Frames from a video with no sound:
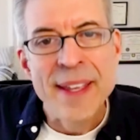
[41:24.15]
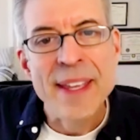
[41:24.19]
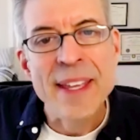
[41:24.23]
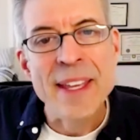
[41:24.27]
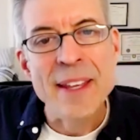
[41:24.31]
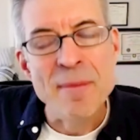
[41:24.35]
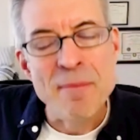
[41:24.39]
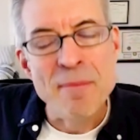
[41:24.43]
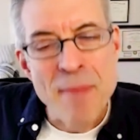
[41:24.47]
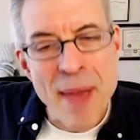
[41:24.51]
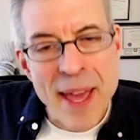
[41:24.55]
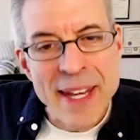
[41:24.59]

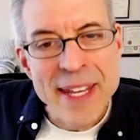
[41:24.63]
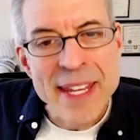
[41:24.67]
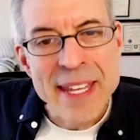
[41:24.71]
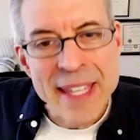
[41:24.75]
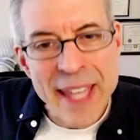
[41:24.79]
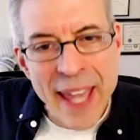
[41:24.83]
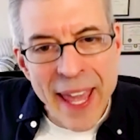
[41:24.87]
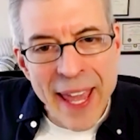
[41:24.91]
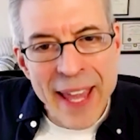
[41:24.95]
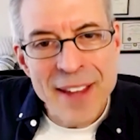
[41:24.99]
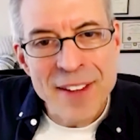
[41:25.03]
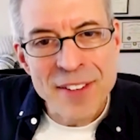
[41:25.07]
in many
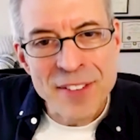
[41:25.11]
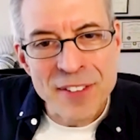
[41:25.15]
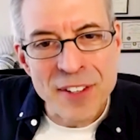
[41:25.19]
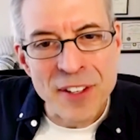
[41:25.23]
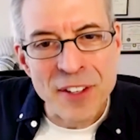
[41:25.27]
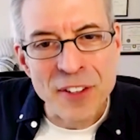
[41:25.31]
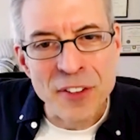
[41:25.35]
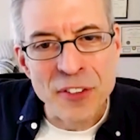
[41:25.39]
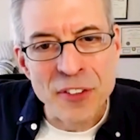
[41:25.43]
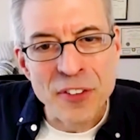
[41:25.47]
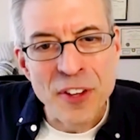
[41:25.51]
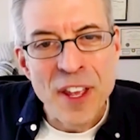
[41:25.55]

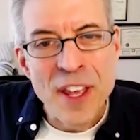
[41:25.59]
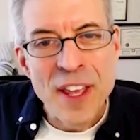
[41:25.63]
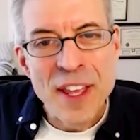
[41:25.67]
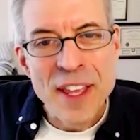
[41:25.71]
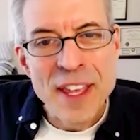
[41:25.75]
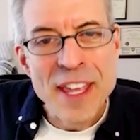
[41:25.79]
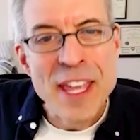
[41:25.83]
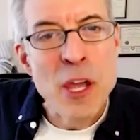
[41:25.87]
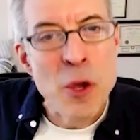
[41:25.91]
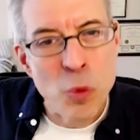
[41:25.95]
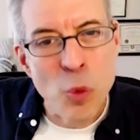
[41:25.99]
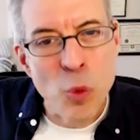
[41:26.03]
cases,
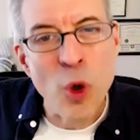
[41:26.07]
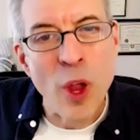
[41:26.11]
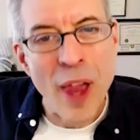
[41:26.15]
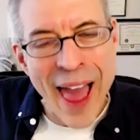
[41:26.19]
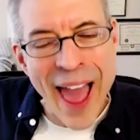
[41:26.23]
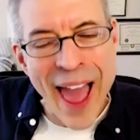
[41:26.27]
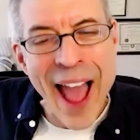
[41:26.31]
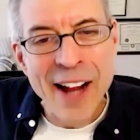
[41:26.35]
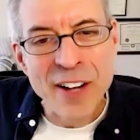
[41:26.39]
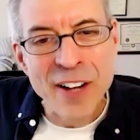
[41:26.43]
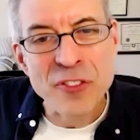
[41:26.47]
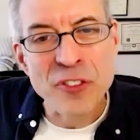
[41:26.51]
it will
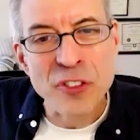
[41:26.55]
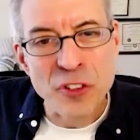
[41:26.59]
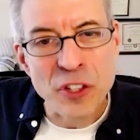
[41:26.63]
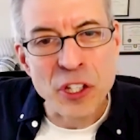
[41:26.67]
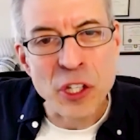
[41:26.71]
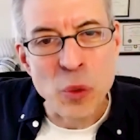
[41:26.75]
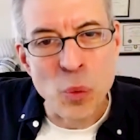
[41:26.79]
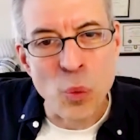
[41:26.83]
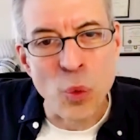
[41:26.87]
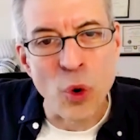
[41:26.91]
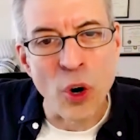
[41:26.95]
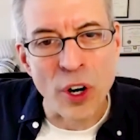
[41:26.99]

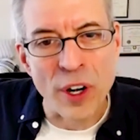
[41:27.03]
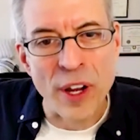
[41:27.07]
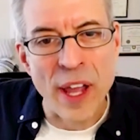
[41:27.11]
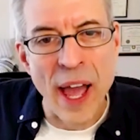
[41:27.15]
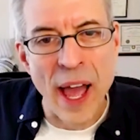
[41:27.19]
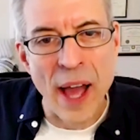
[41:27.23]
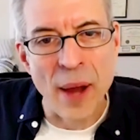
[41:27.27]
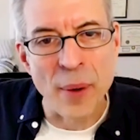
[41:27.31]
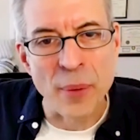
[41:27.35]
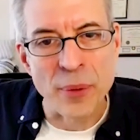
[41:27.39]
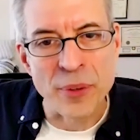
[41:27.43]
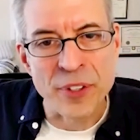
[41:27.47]
actually work
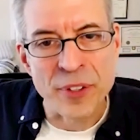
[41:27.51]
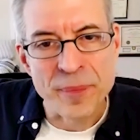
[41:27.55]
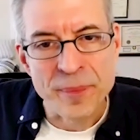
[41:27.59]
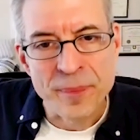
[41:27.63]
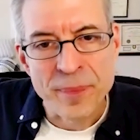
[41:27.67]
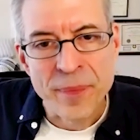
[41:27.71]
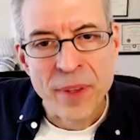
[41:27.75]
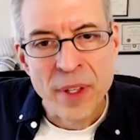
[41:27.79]
out.